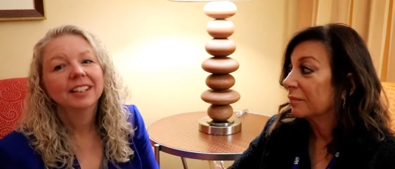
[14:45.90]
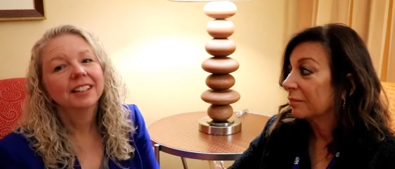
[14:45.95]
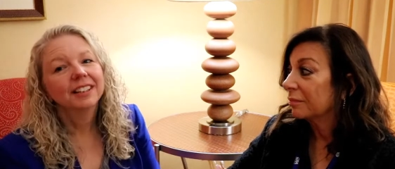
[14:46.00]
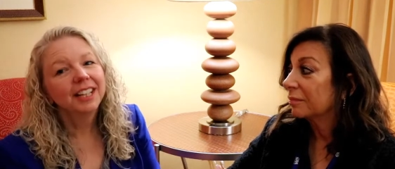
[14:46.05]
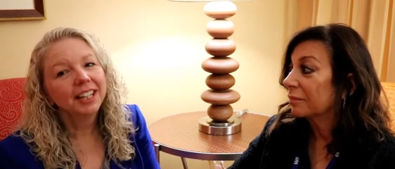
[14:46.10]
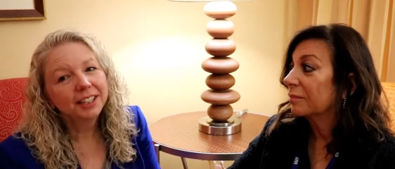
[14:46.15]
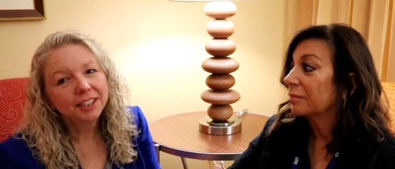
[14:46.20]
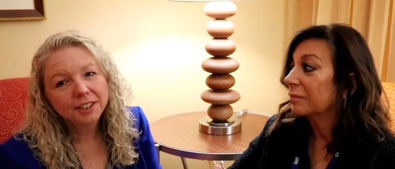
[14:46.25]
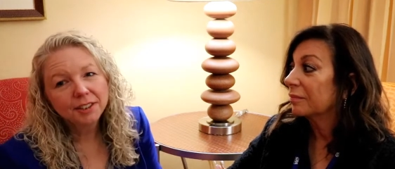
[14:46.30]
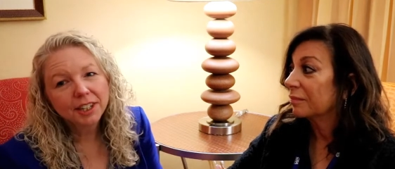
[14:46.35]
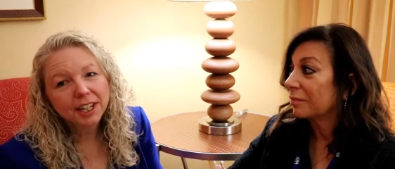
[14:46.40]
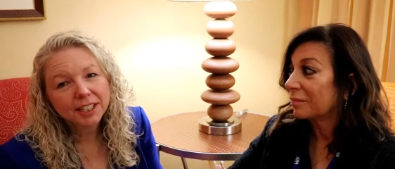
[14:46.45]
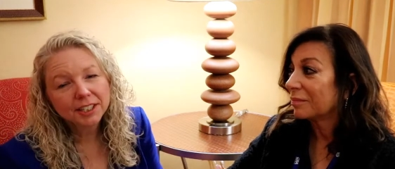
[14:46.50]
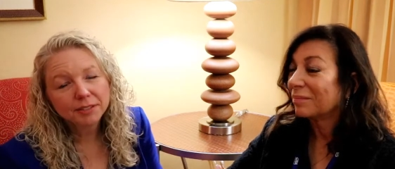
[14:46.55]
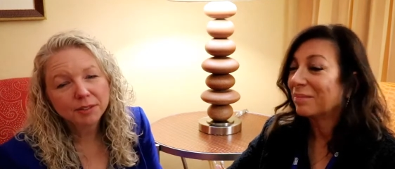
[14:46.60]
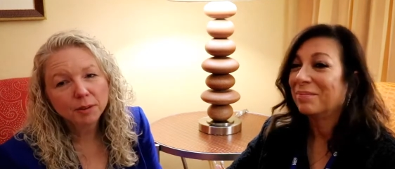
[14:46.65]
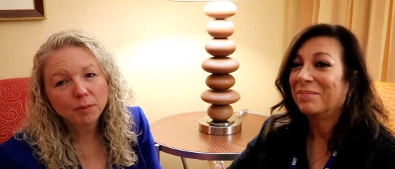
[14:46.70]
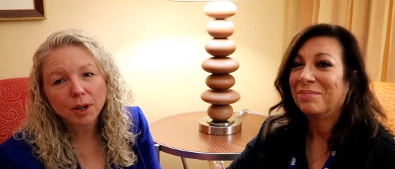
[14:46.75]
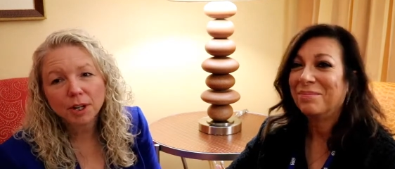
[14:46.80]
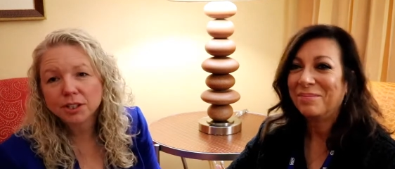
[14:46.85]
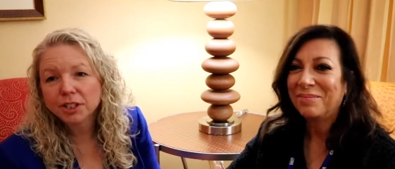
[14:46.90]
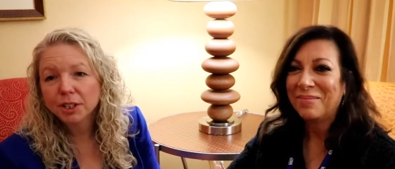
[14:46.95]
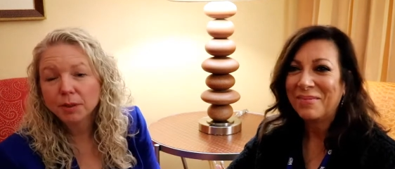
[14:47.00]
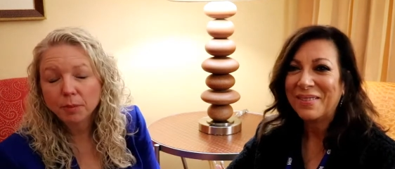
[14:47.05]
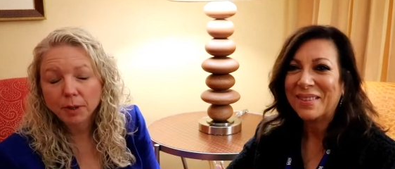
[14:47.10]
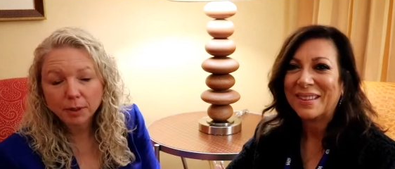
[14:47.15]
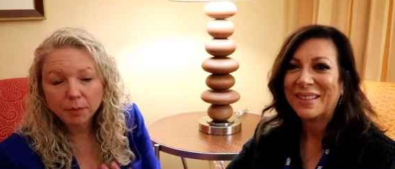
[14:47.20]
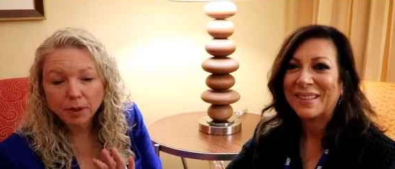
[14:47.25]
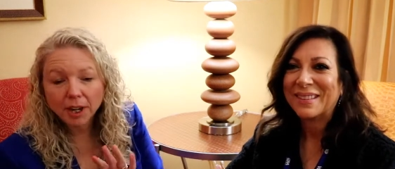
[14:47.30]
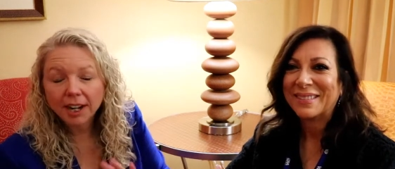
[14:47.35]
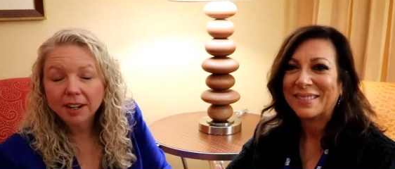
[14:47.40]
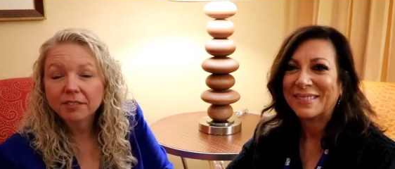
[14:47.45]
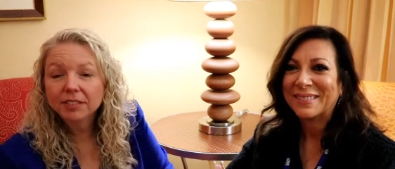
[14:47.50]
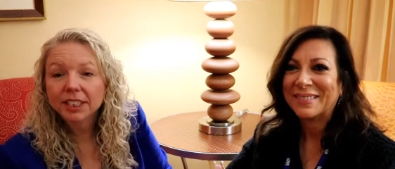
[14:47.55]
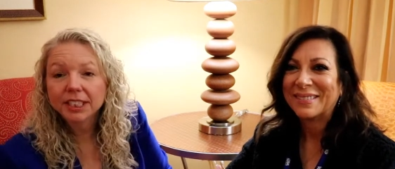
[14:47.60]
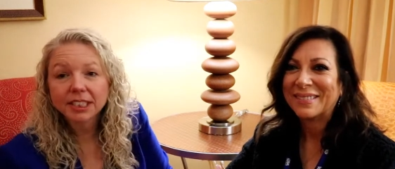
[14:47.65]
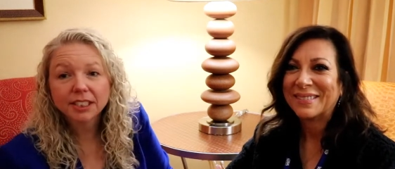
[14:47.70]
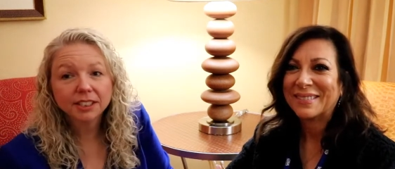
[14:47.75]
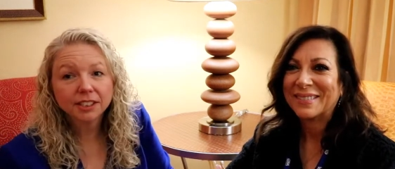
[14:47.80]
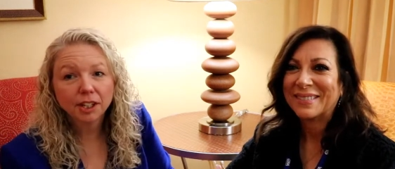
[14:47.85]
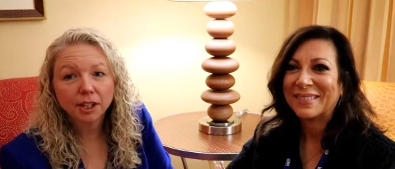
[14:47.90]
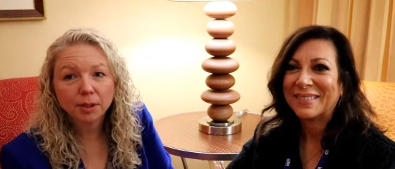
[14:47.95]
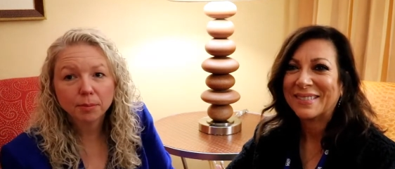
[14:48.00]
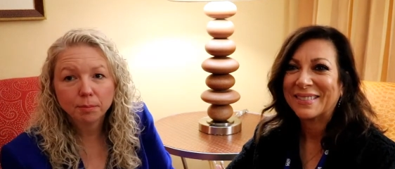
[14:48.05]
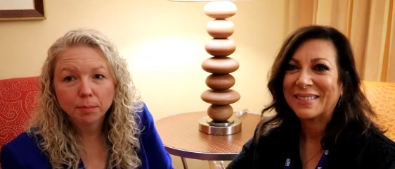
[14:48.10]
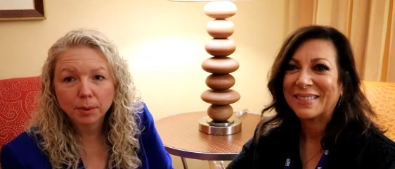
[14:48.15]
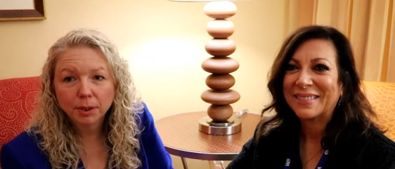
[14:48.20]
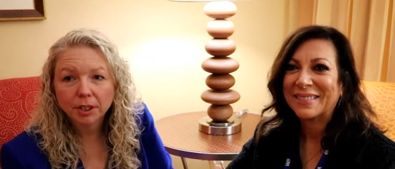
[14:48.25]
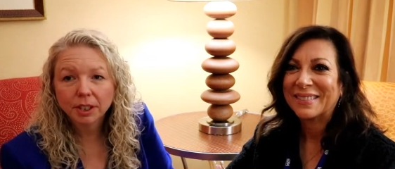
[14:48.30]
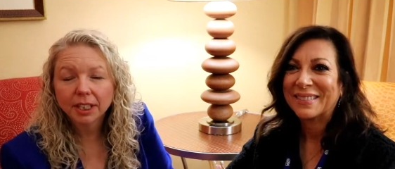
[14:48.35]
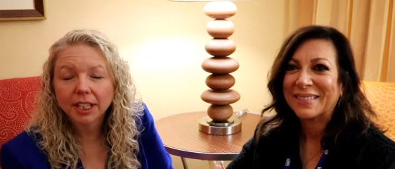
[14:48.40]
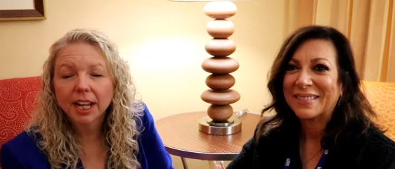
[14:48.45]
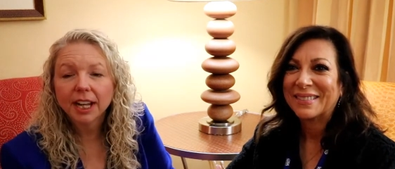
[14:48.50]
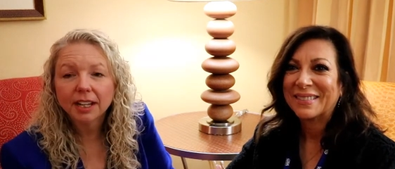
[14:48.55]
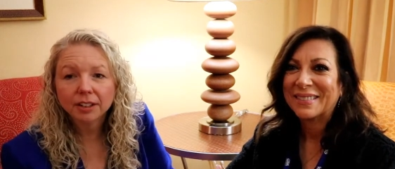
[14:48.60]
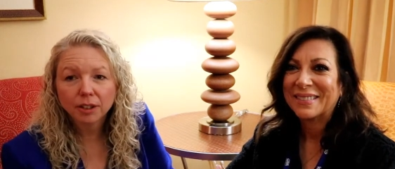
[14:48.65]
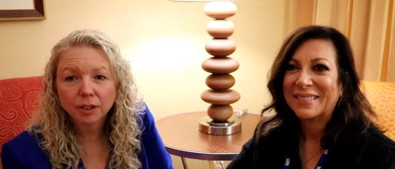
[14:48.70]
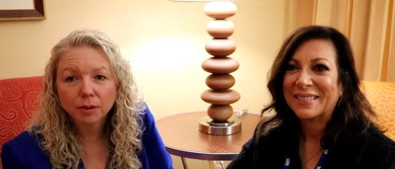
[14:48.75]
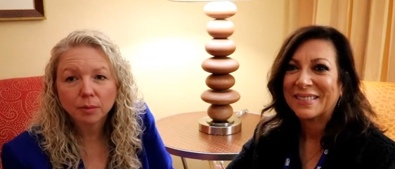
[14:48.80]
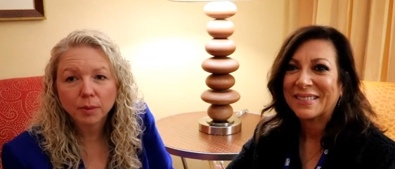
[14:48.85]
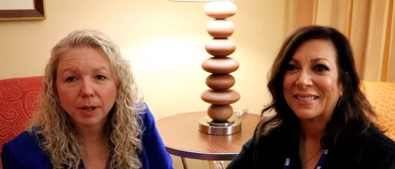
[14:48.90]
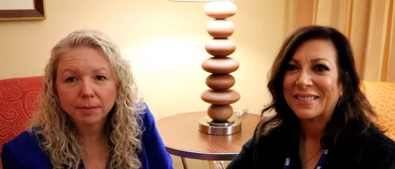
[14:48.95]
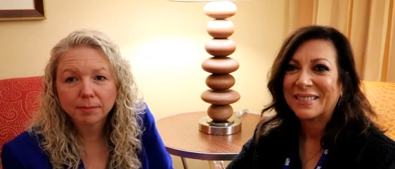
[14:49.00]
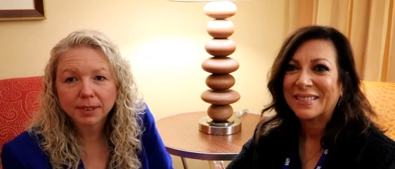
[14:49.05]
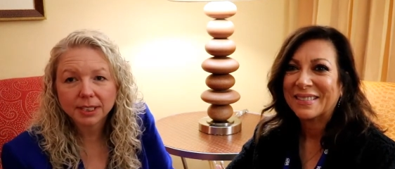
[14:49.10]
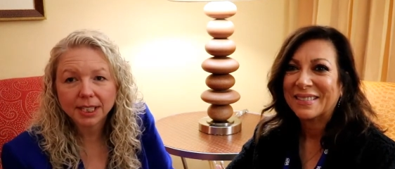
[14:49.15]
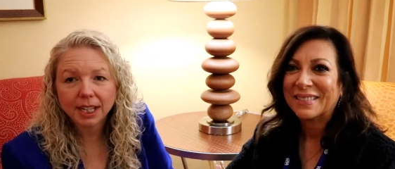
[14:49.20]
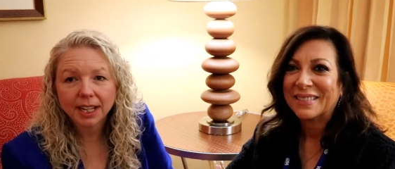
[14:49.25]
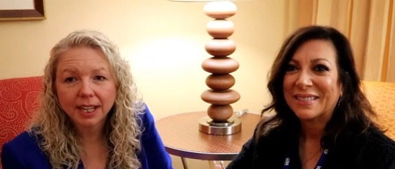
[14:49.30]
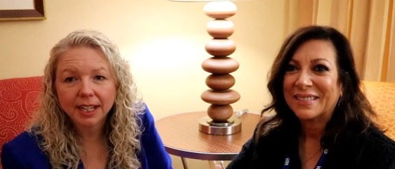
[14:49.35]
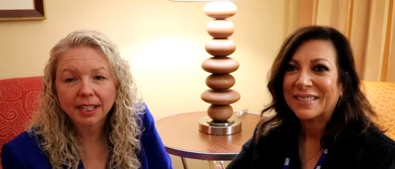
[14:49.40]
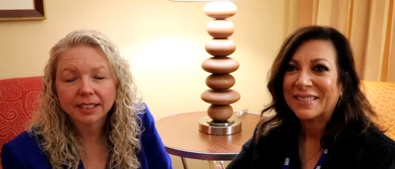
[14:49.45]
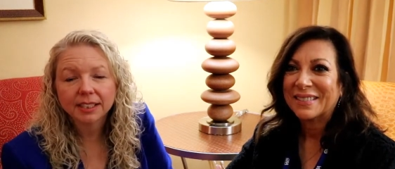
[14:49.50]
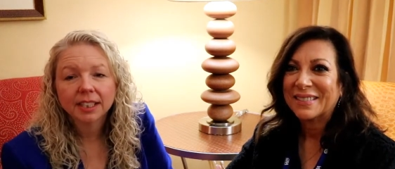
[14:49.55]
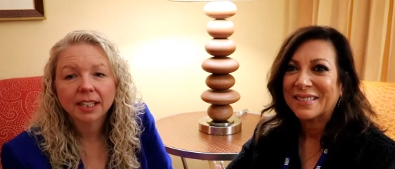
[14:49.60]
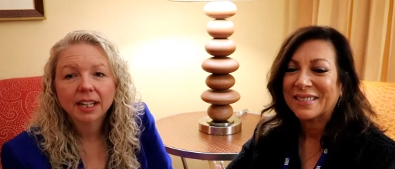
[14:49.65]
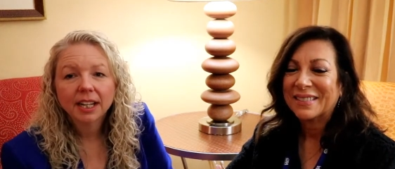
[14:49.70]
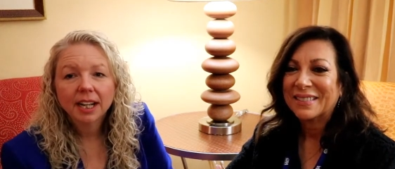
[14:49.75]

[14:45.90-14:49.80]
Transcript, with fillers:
Speaker 1: Thank you guys for watching. We will have links to her book and her website.